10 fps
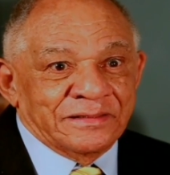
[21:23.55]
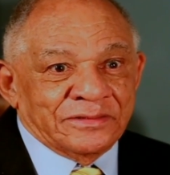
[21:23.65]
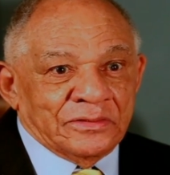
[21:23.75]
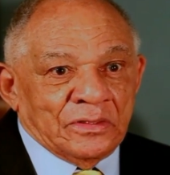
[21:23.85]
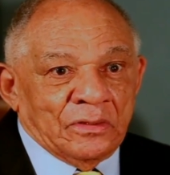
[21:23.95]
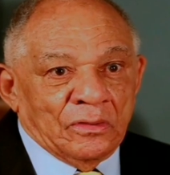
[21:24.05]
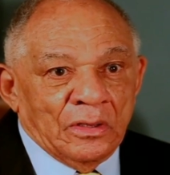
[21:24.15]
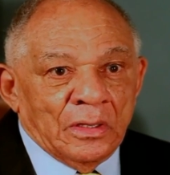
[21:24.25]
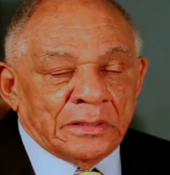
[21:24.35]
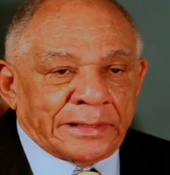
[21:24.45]
you know,
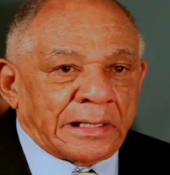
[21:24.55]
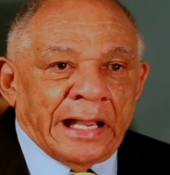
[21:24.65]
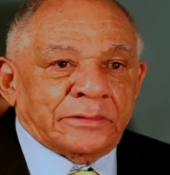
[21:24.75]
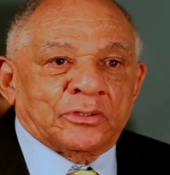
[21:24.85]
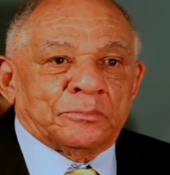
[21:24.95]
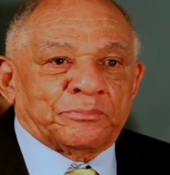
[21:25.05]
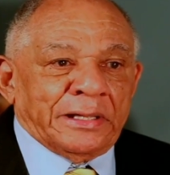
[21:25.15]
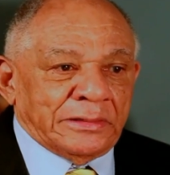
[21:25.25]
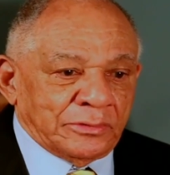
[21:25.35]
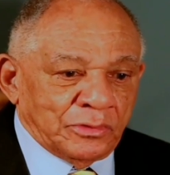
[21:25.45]
like I couldn't
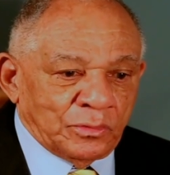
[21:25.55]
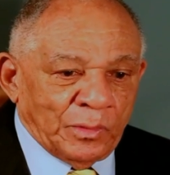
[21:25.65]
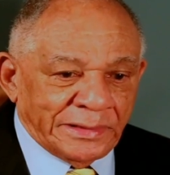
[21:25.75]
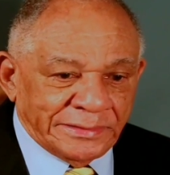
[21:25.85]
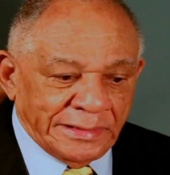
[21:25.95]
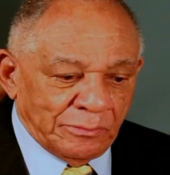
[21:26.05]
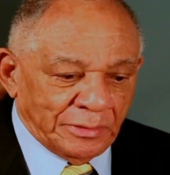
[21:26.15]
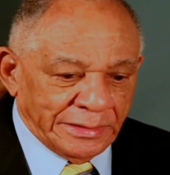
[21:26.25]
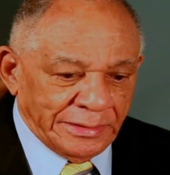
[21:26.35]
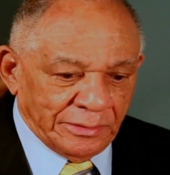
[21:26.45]
play at a good wedding. They
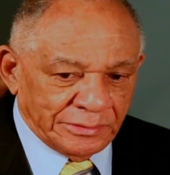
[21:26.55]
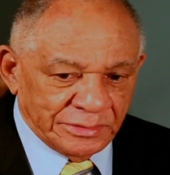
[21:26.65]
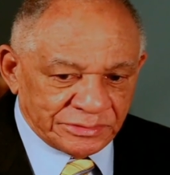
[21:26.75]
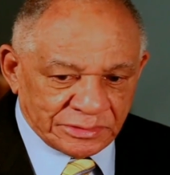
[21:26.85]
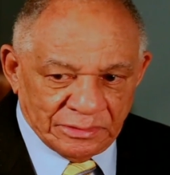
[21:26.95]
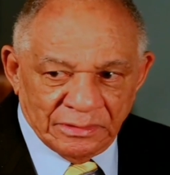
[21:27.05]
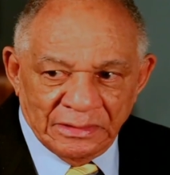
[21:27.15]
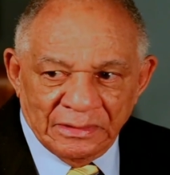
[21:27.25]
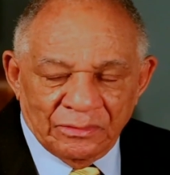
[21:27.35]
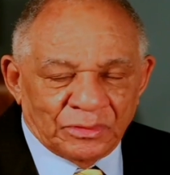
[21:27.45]
want to hear this or
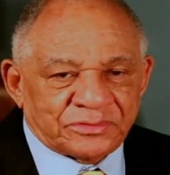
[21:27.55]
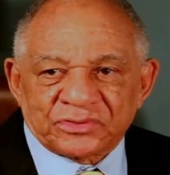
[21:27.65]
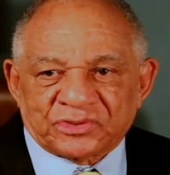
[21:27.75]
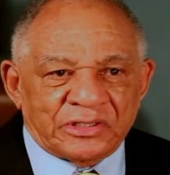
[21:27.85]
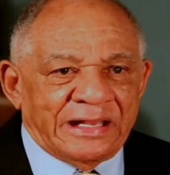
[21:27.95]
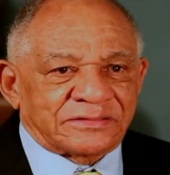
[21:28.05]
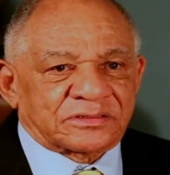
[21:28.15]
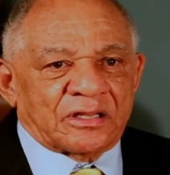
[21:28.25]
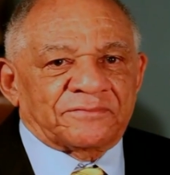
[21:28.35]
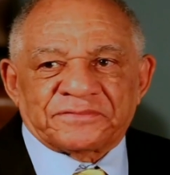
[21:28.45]
what's this jazz
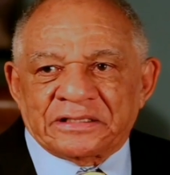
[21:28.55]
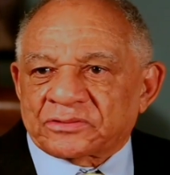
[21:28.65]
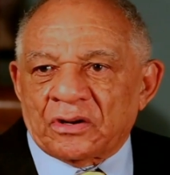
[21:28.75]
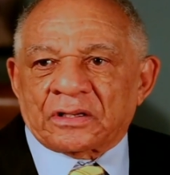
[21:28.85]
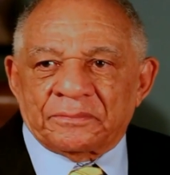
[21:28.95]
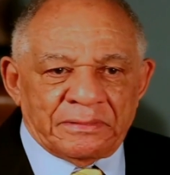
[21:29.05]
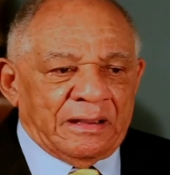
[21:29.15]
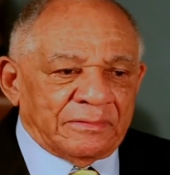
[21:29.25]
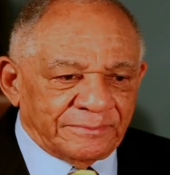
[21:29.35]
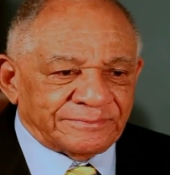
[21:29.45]
stuff they talk
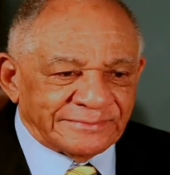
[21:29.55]
about?